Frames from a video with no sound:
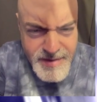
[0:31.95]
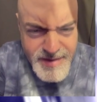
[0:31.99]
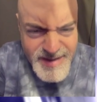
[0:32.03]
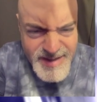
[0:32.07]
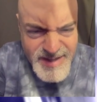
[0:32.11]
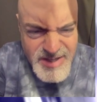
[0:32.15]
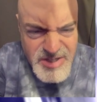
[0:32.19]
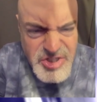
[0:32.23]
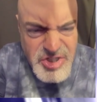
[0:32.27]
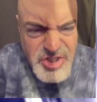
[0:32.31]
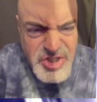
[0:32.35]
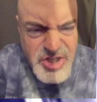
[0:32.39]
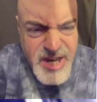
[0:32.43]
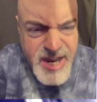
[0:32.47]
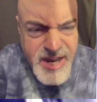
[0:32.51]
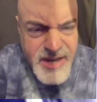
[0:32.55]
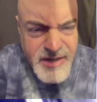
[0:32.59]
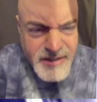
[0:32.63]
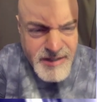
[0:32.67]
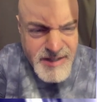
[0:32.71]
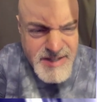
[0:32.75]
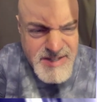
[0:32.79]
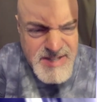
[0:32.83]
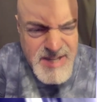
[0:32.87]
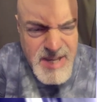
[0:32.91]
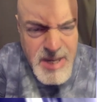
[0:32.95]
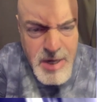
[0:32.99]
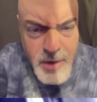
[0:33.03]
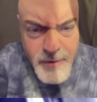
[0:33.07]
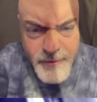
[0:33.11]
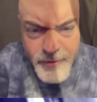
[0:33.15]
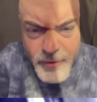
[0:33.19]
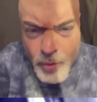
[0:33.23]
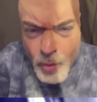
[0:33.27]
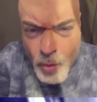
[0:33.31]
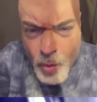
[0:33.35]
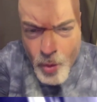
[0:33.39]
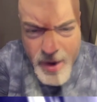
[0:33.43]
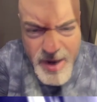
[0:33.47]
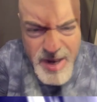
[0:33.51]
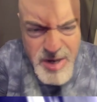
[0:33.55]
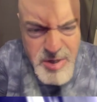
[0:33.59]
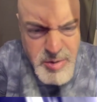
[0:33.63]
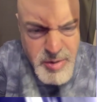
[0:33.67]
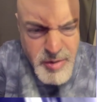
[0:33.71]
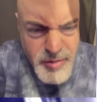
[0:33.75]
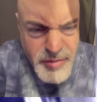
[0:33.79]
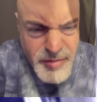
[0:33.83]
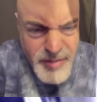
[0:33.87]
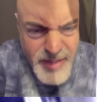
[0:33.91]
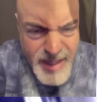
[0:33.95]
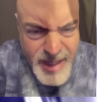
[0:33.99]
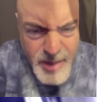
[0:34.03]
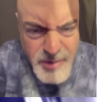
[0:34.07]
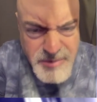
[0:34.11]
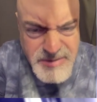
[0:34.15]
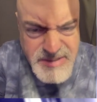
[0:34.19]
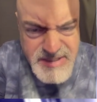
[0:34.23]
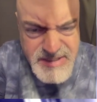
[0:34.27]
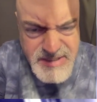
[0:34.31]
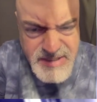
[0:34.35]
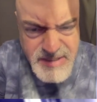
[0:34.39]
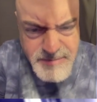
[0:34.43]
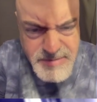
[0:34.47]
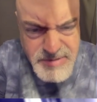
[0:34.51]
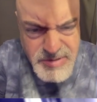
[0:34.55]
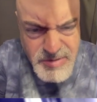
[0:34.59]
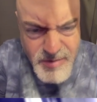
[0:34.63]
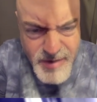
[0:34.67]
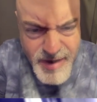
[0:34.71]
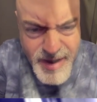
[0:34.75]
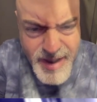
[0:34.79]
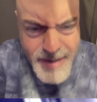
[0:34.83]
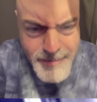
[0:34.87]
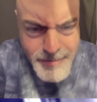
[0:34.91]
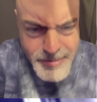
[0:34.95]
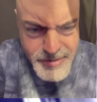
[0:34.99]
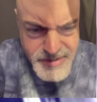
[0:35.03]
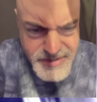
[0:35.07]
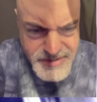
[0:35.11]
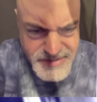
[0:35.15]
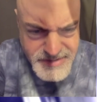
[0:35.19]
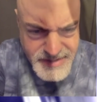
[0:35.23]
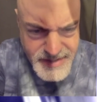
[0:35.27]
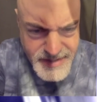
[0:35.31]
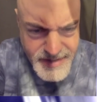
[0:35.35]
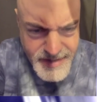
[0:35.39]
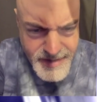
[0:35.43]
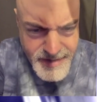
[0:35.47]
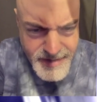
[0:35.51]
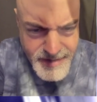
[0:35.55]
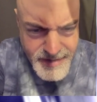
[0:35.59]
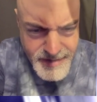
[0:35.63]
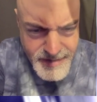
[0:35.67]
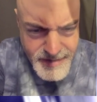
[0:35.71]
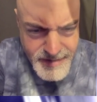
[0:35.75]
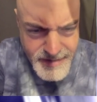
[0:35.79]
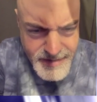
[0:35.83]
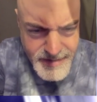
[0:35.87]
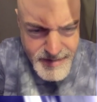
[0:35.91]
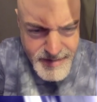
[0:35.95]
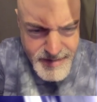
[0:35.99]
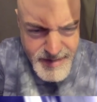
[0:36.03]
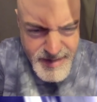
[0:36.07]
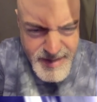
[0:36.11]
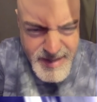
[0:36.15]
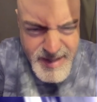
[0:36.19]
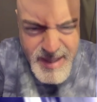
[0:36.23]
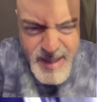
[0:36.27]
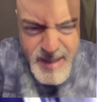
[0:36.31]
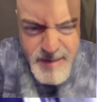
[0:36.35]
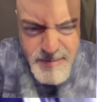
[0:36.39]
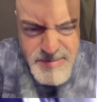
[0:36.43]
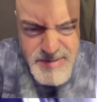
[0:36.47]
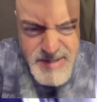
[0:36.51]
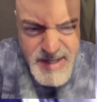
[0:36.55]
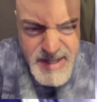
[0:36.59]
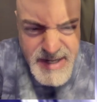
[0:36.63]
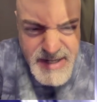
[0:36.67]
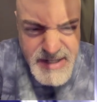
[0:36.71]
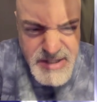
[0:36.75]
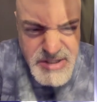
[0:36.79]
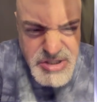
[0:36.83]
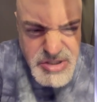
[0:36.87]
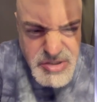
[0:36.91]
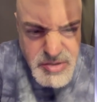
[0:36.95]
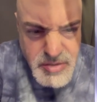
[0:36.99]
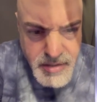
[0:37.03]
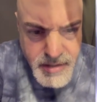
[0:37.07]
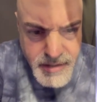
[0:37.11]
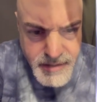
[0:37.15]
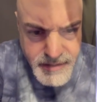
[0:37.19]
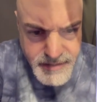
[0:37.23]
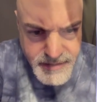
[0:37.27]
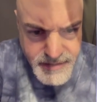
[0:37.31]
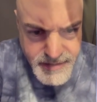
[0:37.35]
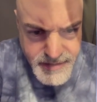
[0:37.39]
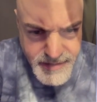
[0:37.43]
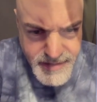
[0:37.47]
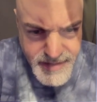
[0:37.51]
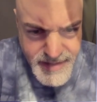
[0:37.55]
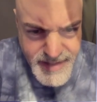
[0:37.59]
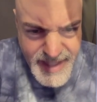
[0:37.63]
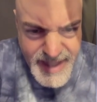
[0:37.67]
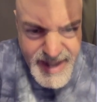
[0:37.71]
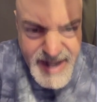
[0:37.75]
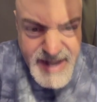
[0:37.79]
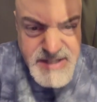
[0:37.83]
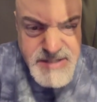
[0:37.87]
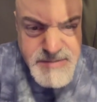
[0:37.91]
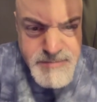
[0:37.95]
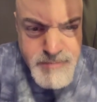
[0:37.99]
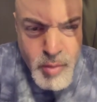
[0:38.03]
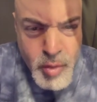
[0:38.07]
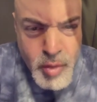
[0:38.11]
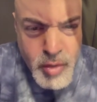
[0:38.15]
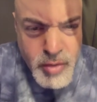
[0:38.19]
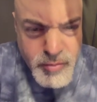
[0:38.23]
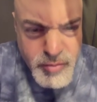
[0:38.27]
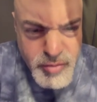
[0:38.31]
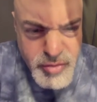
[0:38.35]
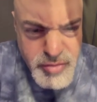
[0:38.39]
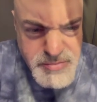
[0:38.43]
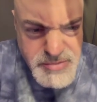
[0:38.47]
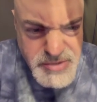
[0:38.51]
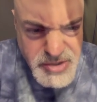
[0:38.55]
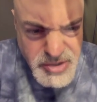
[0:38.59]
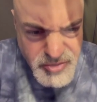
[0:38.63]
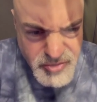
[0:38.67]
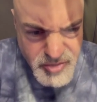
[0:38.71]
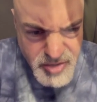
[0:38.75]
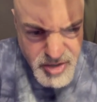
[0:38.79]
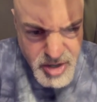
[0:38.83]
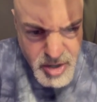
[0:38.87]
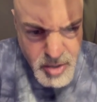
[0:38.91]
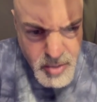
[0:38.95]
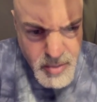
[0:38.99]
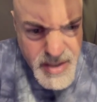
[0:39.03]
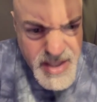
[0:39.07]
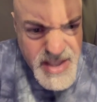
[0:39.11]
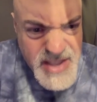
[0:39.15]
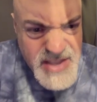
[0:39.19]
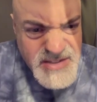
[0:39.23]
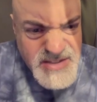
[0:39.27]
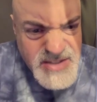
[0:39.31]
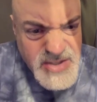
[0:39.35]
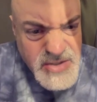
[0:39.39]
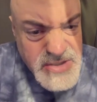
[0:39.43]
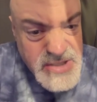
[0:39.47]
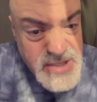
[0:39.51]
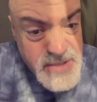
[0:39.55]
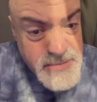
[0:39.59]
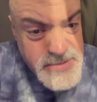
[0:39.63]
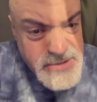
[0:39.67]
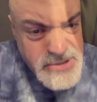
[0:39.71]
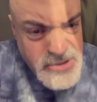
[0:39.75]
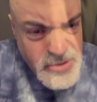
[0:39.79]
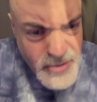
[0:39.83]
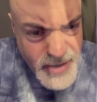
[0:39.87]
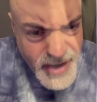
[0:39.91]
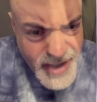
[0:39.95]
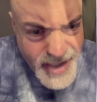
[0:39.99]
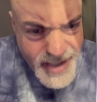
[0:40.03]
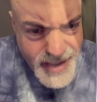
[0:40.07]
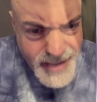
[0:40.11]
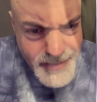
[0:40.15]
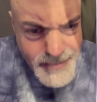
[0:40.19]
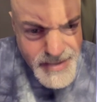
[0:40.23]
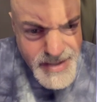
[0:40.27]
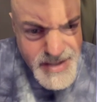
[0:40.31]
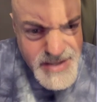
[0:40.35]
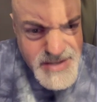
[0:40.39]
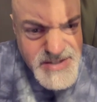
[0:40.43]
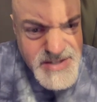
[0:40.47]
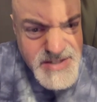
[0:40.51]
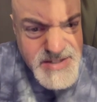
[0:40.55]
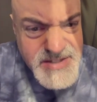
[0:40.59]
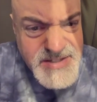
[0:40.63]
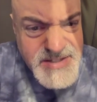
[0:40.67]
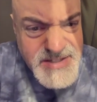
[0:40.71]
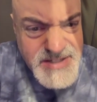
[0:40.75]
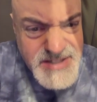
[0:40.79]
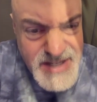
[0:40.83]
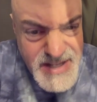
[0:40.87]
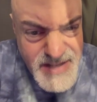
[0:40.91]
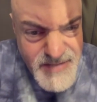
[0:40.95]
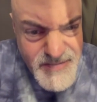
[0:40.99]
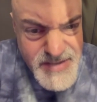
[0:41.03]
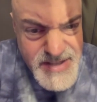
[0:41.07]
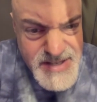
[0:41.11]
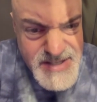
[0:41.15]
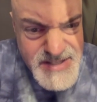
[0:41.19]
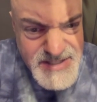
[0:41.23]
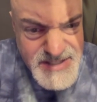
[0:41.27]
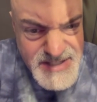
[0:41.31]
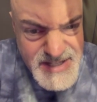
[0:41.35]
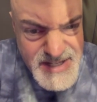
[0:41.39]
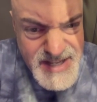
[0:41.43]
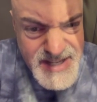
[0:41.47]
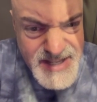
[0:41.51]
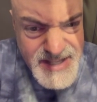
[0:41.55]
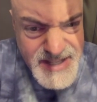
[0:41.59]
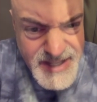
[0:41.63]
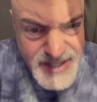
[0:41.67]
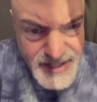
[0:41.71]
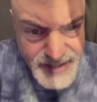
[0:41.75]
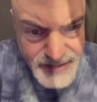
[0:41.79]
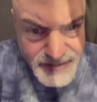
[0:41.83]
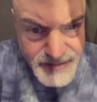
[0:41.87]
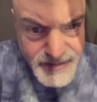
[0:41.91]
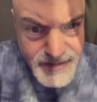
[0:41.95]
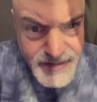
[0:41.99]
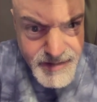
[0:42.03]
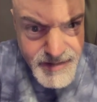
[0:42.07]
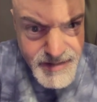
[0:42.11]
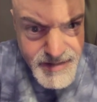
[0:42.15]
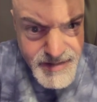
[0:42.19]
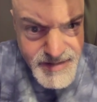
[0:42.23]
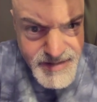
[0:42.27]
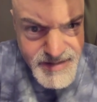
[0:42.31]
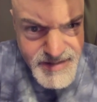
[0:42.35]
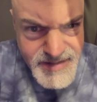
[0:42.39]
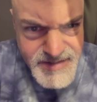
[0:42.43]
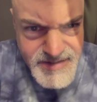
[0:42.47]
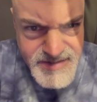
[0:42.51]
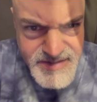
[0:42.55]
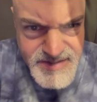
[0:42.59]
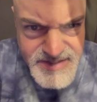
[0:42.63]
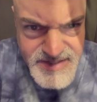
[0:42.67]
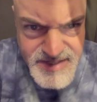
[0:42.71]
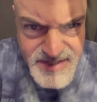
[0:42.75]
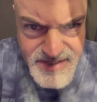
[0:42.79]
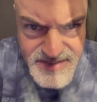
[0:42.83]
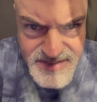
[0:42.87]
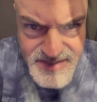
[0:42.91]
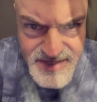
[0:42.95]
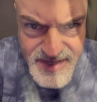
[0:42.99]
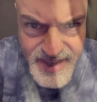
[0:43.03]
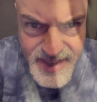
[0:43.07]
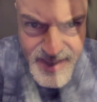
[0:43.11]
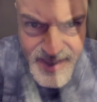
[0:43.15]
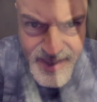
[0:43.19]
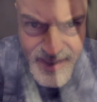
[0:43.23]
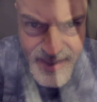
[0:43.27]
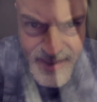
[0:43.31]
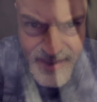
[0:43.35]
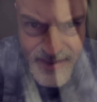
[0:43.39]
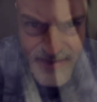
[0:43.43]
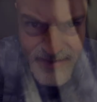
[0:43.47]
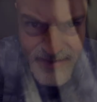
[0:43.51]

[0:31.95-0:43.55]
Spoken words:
His channel has hit over 100,000 subscribers. He keeps getting stronger and has more room to grow, so subscribe to Steven Z. Killer today.